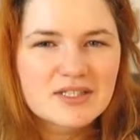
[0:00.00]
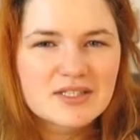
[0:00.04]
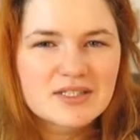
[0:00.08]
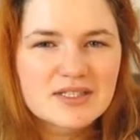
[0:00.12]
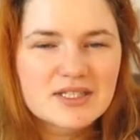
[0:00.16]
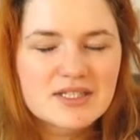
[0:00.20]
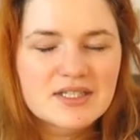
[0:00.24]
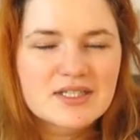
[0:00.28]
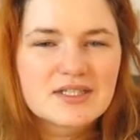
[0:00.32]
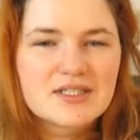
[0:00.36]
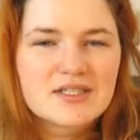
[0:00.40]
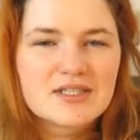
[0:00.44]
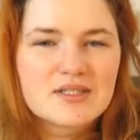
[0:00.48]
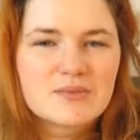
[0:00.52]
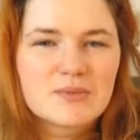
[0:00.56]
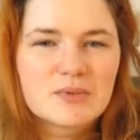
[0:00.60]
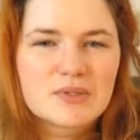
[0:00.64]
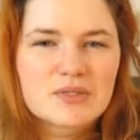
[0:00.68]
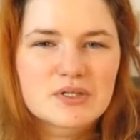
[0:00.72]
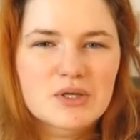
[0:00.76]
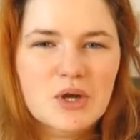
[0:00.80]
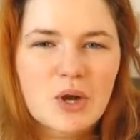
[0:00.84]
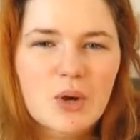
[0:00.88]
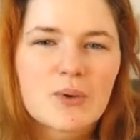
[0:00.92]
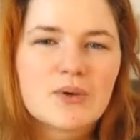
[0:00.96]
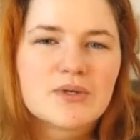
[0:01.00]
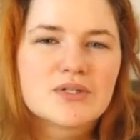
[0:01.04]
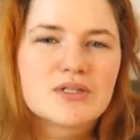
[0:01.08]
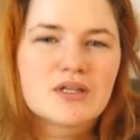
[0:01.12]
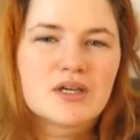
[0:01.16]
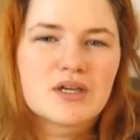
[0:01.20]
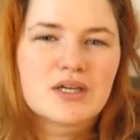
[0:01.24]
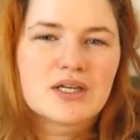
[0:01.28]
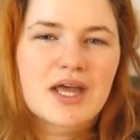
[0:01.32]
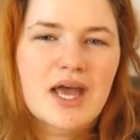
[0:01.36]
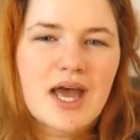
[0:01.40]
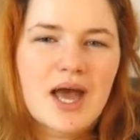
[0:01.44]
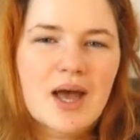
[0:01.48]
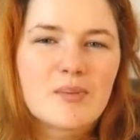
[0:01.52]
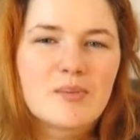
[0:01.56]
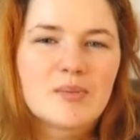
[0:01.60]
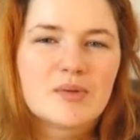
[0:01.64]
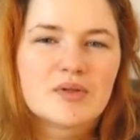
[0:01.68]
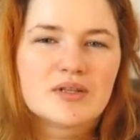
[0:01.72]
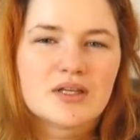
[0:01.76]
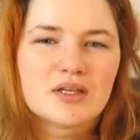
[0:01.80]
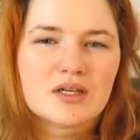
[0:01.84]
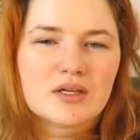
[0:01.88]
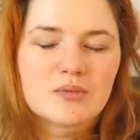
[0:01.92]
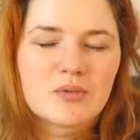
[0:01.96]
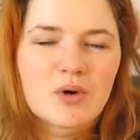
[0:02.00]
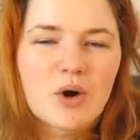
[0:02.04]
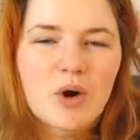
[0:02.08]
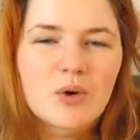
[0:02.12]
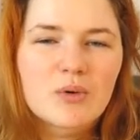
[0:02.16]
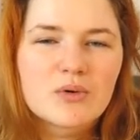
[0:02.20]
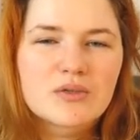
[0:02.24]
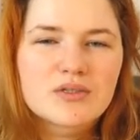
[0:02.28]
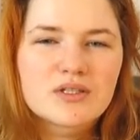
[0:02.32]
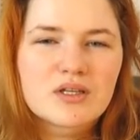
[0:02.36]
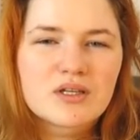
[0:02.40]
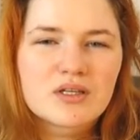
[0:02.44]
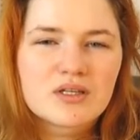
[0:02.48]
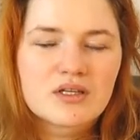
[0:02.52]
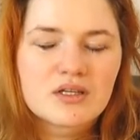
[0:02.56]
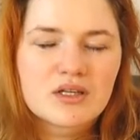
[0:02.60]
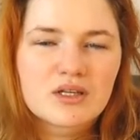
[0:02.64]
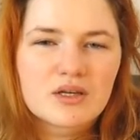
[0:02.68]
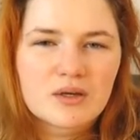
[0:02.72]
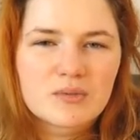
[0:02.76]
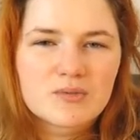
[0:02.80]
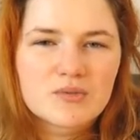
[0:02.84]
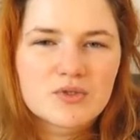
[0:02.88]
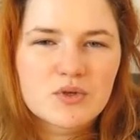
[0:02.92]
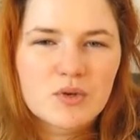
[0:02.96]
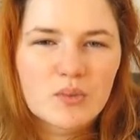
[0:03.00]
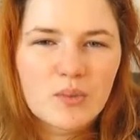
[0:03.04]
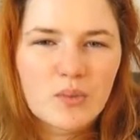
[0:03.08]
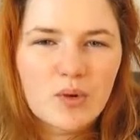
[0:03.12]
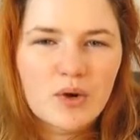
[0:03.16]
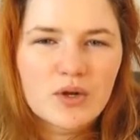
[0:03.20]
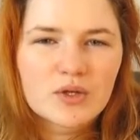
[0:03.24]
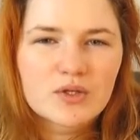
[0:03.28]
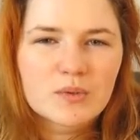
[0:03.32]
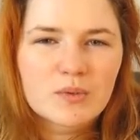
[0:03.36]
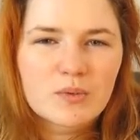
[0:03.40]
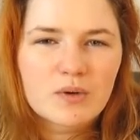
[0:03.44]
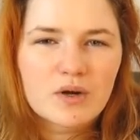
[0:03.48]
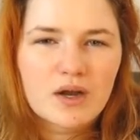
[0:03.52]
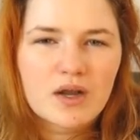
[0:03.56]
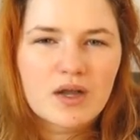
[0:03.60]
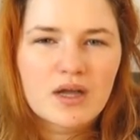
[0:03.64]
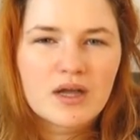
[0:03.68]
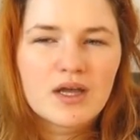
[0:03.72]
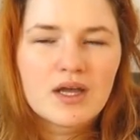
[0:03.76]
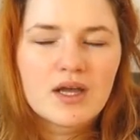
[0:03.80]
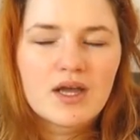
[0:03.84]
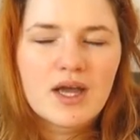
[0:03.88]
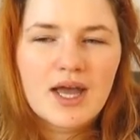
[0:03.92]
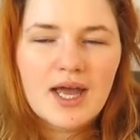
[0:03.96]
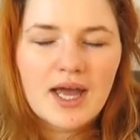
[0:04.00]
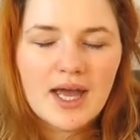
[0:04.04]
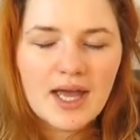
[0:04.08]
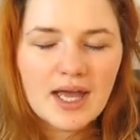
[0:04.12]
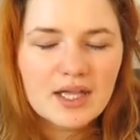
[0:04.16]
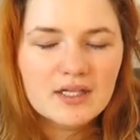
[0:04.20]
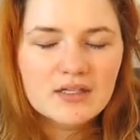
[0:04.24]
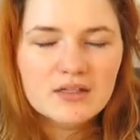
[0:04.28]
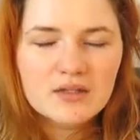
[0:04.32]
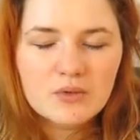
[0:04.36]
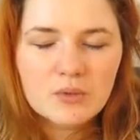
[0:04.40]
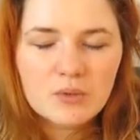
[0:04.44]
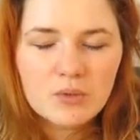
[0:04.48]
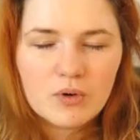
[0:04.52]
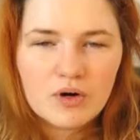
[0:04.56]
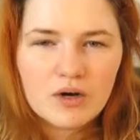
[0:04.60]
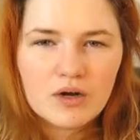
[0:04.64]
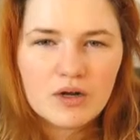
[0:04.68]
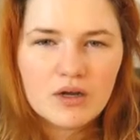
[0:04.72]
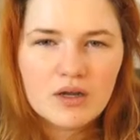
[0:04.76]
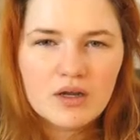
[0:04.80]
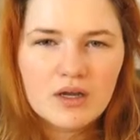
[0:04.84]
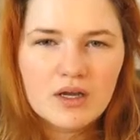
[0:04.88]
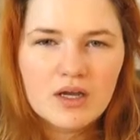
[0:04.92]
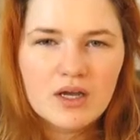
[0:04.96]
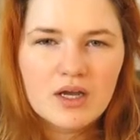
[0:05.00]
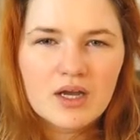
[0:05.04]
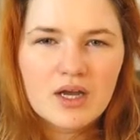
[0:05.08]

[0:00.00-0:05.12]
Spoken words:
that this is what's always going to happen, that I'm always going to come to a point where I hate the work,